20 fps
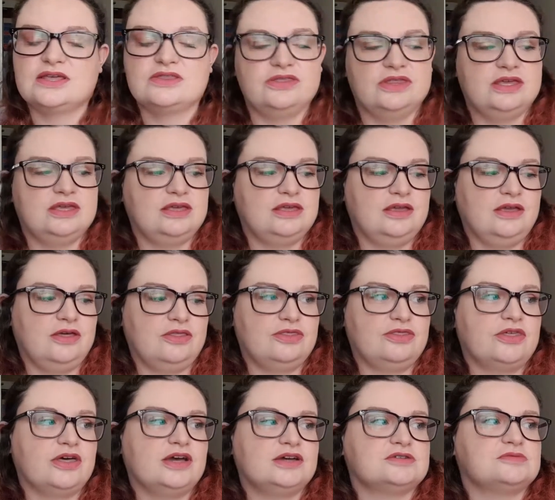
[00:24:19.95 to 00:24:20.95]
the
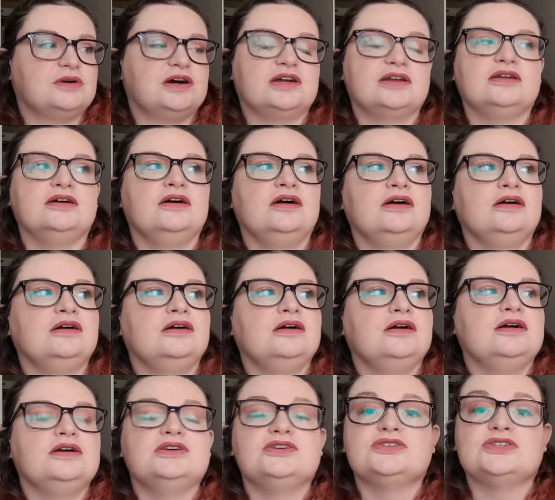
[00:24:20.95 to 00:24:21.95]
third one,
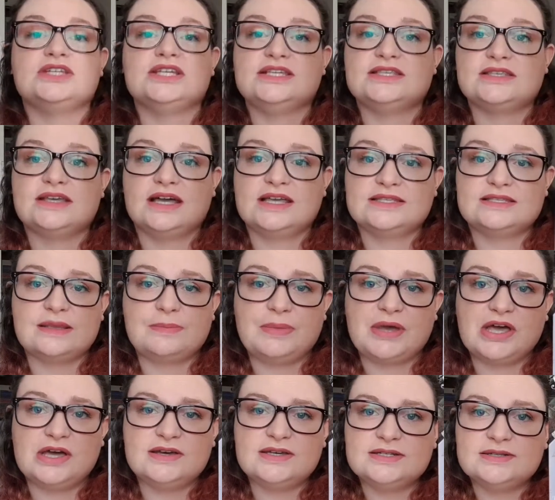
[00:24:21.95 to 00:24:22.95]
She Sights a
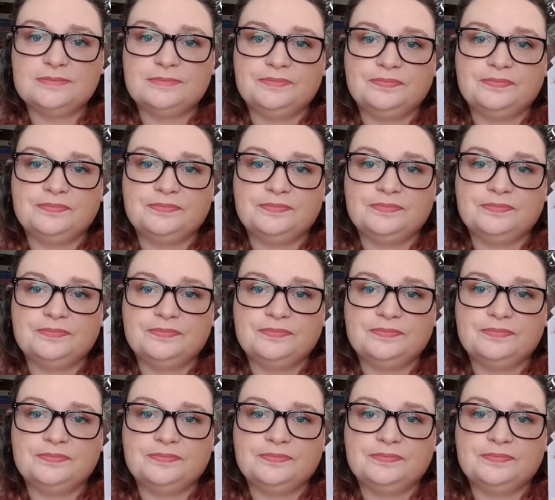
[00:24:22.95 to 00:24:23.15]
Bird,